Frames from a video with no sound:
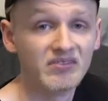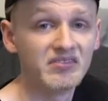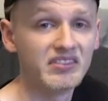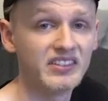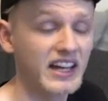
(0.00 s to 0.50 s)

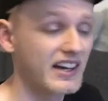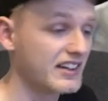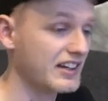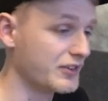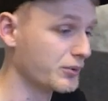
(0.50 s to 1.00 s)
yeah. If
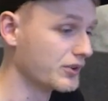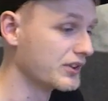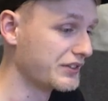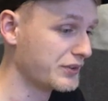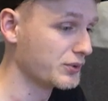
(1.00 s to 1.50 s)
you
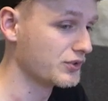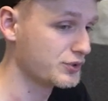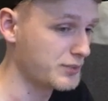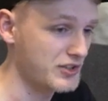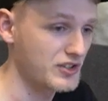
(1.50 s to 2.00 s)
wouldn't
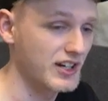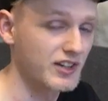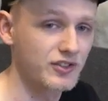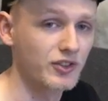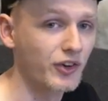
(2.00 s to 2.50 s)
smash it against
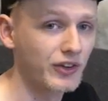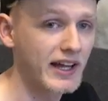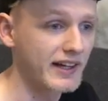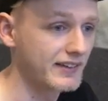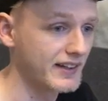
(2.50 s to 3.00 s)
your own leg,
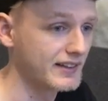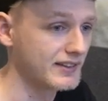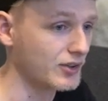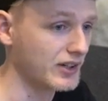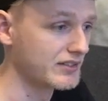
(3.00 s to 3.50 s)
then don't
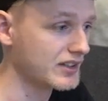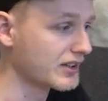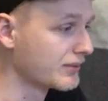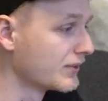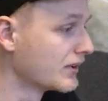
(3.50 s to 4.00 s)
give it to them.
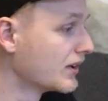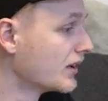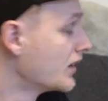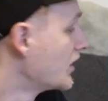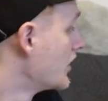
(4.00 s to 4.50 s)

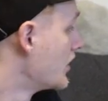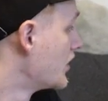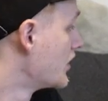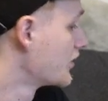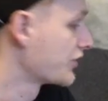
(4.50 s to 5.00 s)

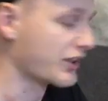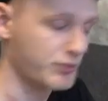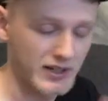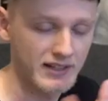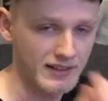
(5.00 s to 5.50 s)
So that's what
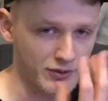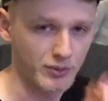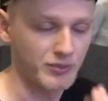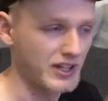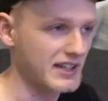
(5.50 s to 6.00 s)
I'm
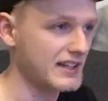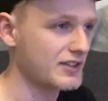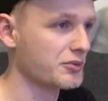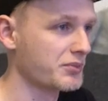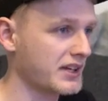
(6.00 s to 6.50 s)
saying. You need
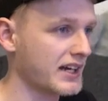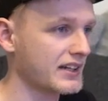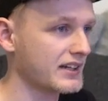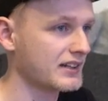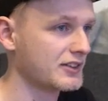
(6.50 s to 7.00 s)
something kind of
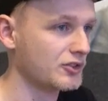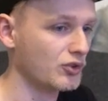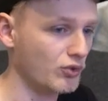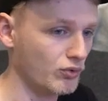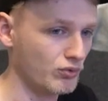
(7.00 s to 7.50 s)

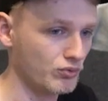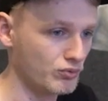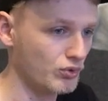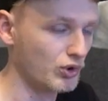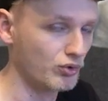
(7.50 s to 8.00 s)

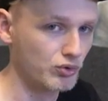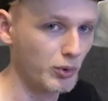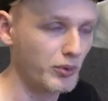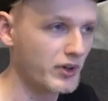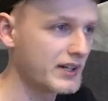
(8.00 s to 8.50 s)

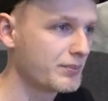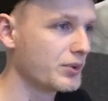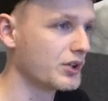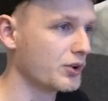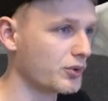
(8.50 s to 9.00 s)
rubbery, but you don't
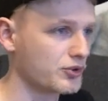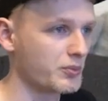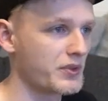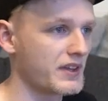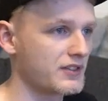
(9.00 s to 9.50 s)
want something
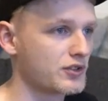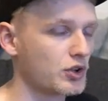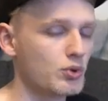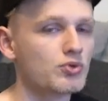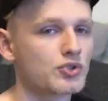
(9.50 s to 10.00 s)
that's too
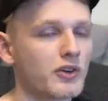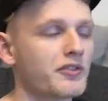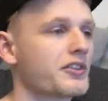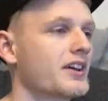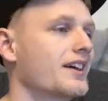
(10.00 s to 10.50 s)
soft
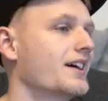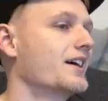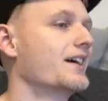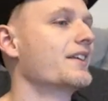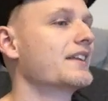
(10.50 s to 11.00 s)

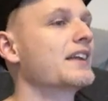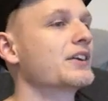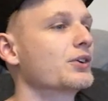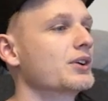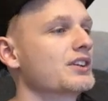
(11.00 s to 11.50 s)
that they're
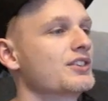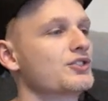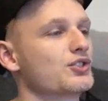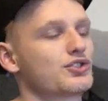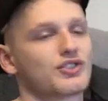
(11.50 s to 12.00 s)
going to
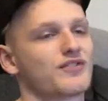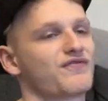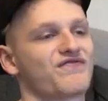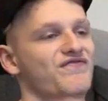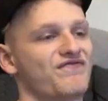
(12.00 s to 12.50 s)
just
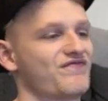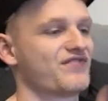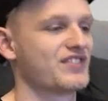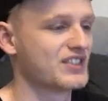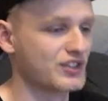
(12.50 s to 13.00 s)

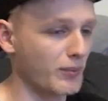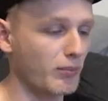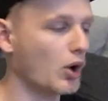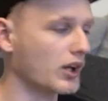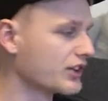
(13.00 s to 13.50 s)

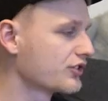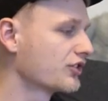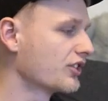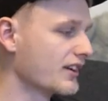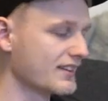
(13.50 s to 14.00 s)
demolish
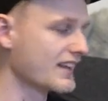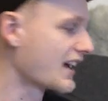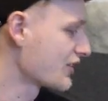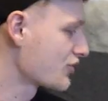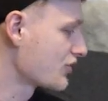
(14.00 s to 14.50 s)
and start
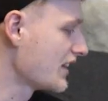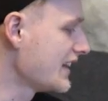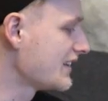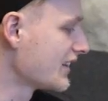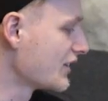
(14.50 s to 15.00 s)
eating
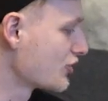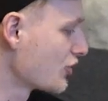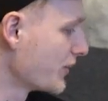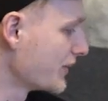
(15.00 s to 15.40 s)
and chewing.